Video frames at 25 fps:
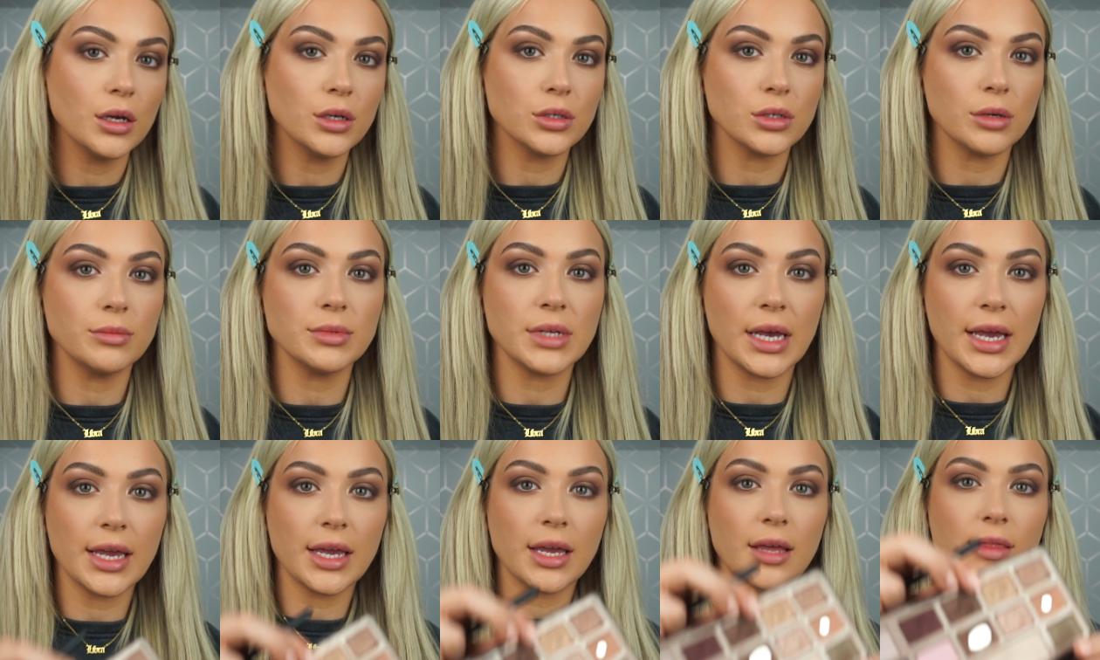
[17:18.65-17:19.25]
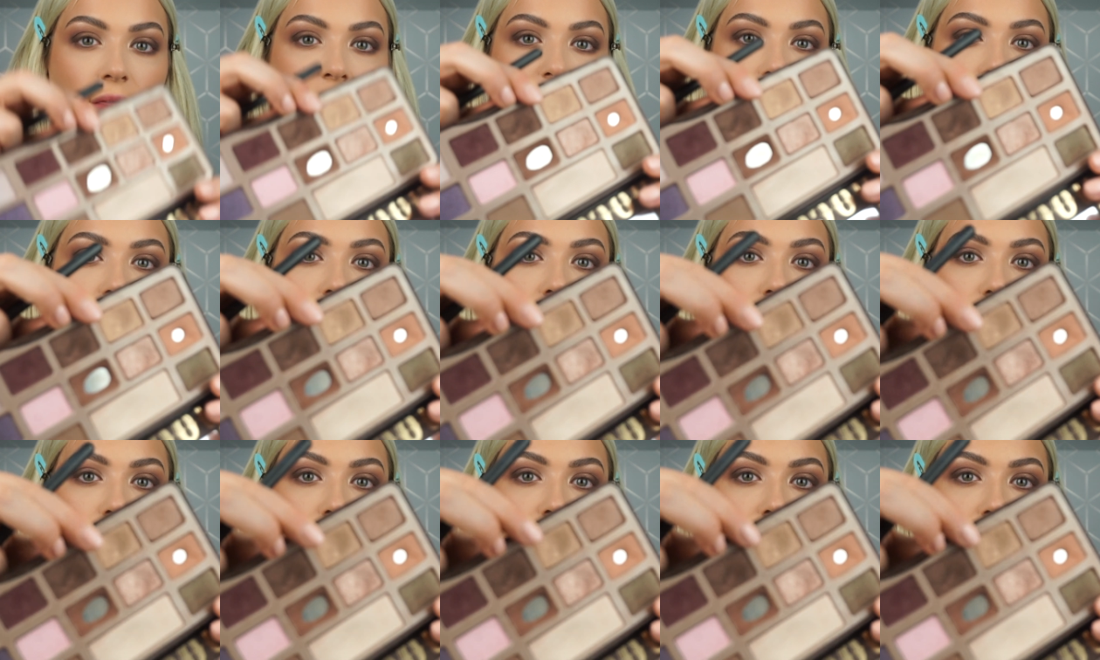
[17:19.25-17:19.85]
So I'm taking this
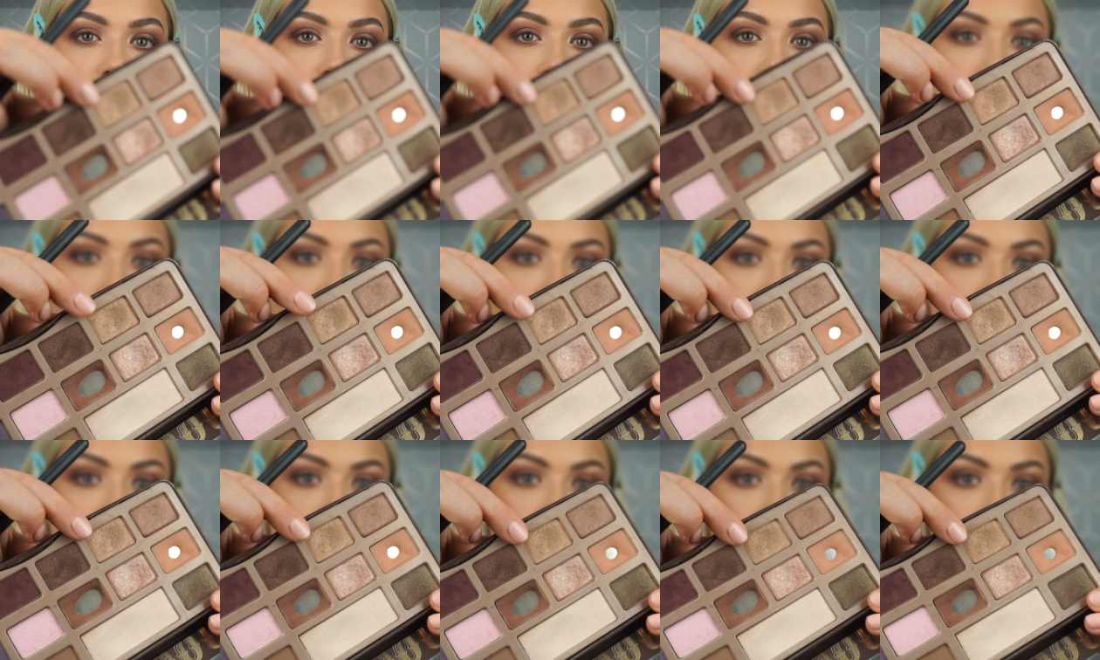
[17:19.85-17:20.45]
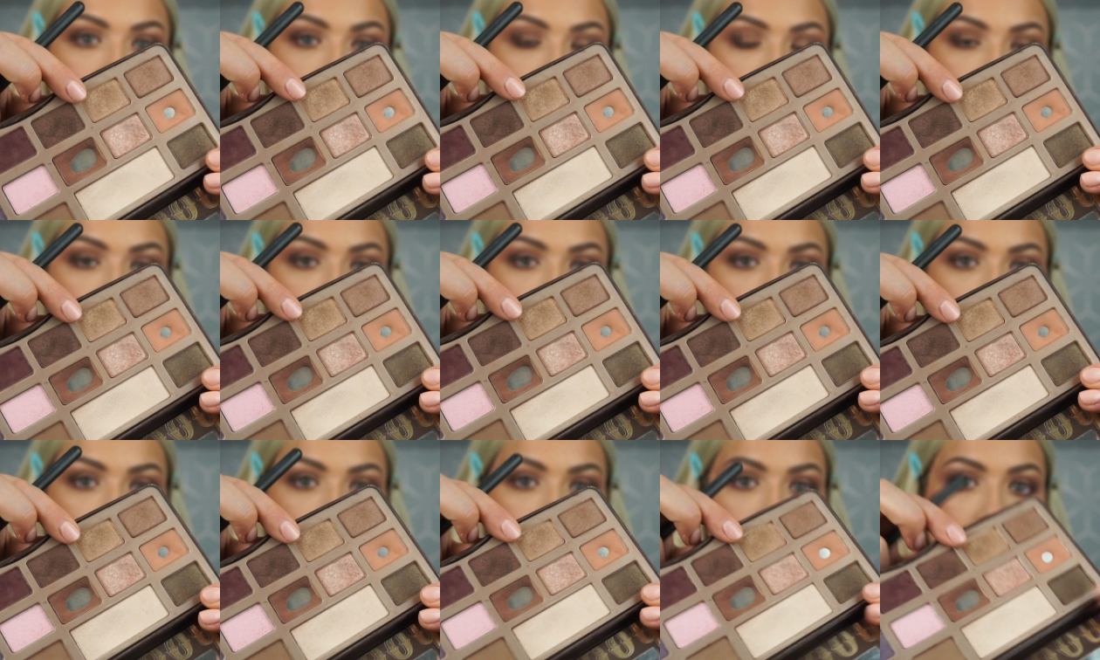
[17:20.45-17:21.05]
gold from the
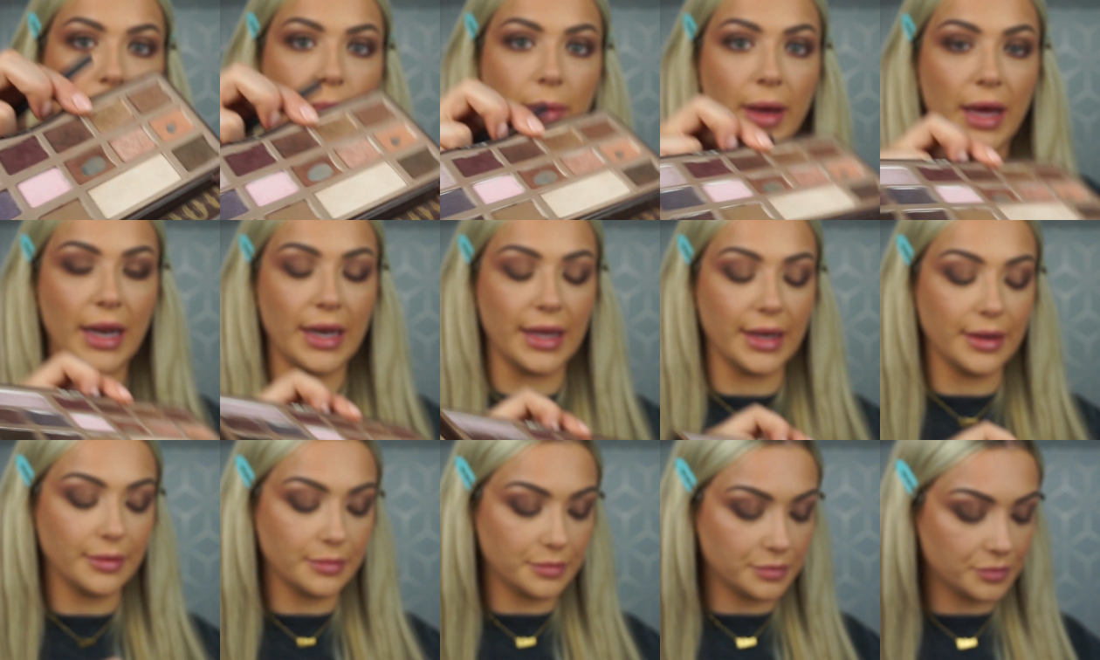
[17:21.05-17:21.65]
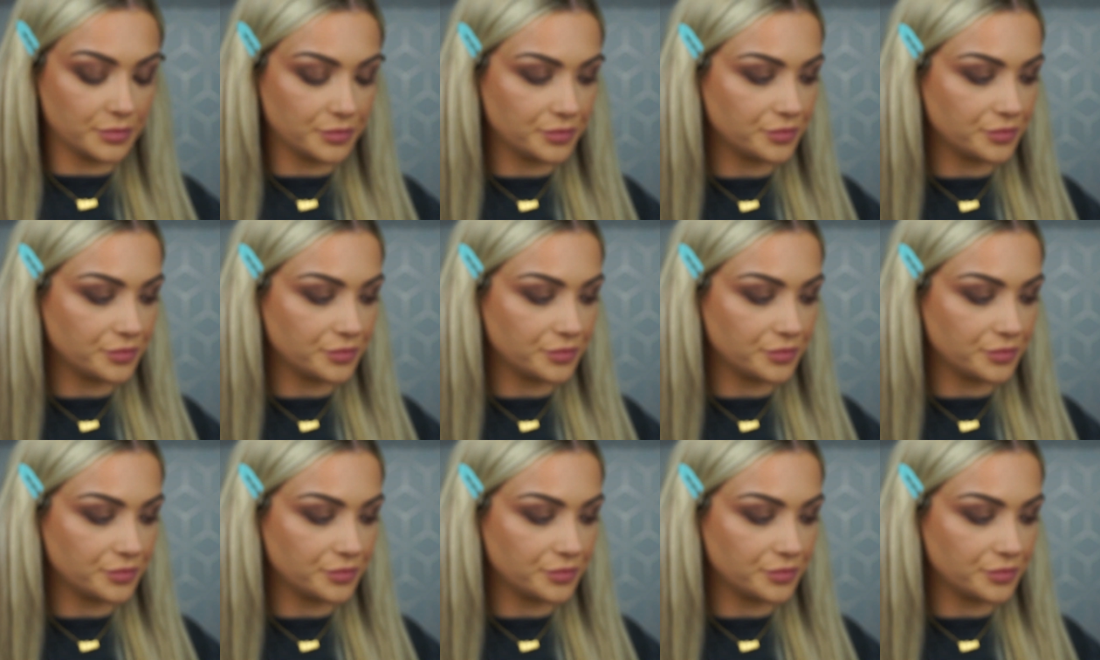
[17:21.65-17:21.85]
chocolate bar palette.